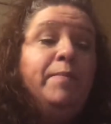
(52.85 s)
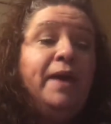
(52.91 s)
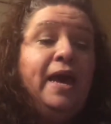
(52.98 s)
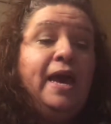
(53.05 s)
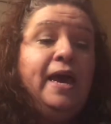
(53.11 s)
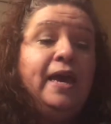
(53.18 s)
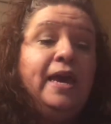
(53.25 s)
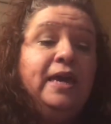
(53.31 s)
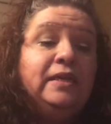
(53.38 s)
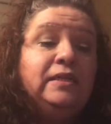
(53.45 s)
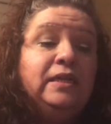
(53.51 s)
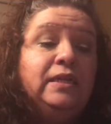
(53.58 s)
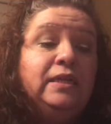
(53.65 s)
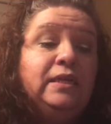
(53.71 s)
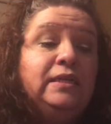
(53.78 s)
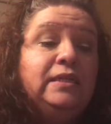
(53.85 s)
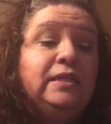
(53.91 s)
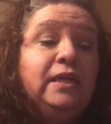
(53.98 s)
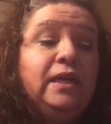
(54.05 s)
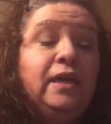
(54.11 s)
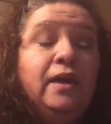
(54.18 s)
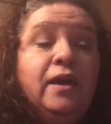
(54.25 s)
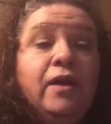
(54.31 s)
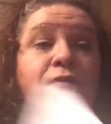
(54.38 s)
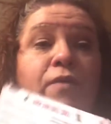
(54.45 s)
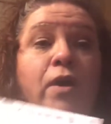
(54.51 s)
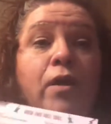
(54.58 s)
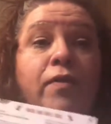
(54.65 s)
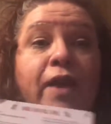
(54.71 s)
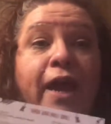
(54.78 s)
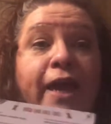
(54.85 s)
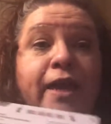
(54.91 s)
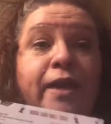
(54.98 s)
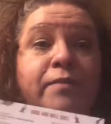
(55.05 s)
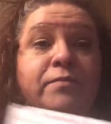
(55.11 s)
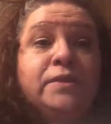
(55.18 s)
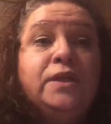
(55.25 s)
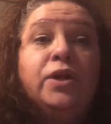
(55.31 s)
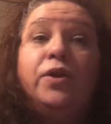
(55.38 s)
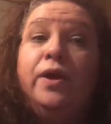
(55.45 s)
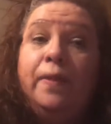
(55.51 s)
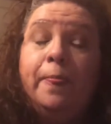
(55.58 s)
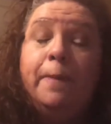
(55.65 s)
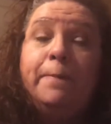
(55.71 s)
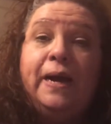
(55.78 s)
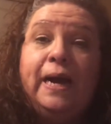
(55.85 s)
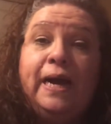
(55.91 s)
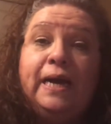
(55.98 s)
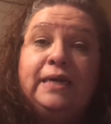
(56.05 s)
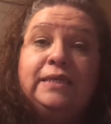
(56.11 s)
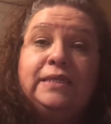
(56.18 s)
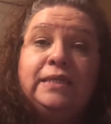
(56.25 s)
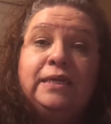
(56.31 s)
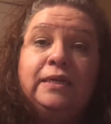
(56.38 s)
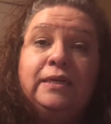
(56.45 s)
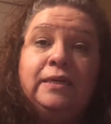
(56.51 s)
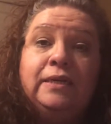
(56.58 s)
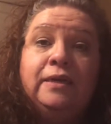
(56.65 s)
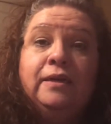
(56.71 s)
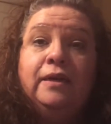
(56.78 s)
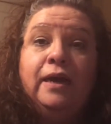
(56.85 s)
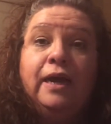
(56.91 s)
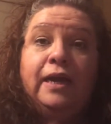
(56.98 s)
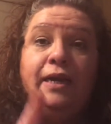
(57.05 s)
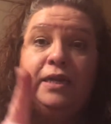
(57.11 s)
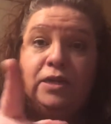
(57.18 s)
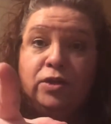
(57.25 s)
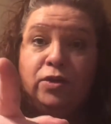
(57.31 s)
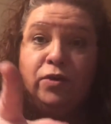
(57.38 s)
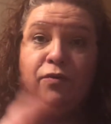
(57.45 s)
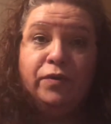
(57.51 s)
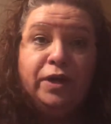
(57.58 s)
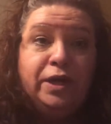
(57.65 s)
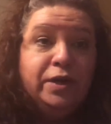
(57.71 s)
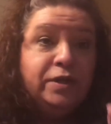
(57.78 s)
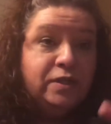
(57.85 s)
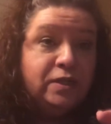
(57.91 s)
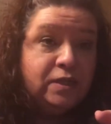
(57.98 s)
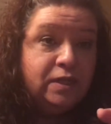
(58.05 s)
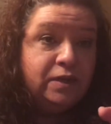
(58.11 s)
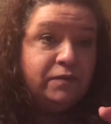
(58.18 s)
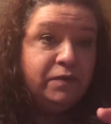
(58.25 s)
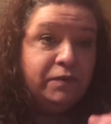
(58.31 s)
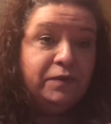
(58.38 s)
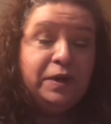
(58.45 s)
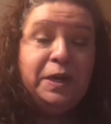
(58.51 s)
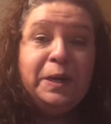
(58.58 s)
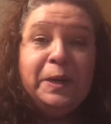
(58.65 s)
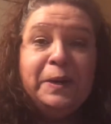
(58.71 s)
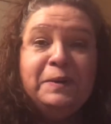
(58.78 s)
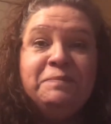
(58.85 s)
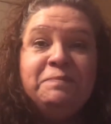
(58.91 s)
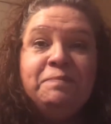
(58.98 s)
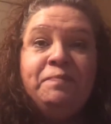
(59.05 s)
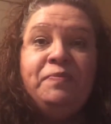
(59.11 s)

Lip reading: the back has a listing of all the items that are in the box. I need to look over here instead of over here,